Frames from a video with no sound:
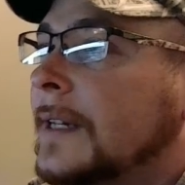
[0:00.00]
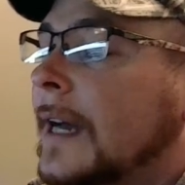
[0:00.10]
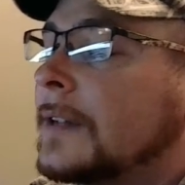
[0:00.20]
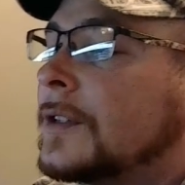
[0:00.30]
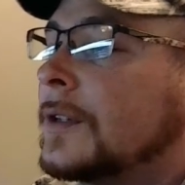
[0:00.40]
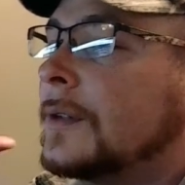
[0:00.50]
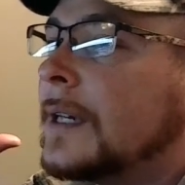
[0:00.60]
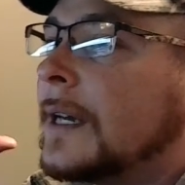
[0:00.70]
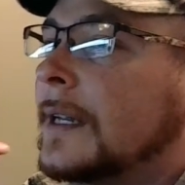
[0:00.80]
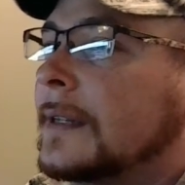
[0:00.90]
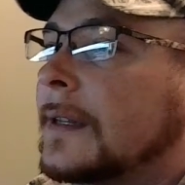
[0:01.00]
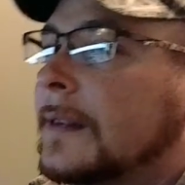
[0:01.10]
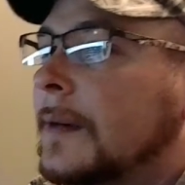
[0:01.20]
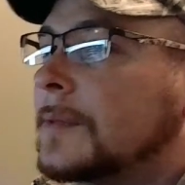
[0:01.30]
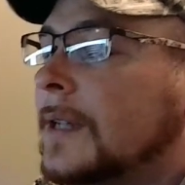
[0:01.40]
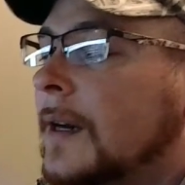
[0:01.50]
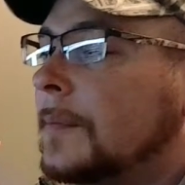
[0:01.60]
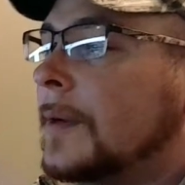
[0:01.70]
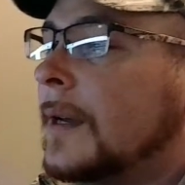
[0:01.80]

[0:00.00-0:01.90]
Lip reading: gotten to yet, hit the thumbs up,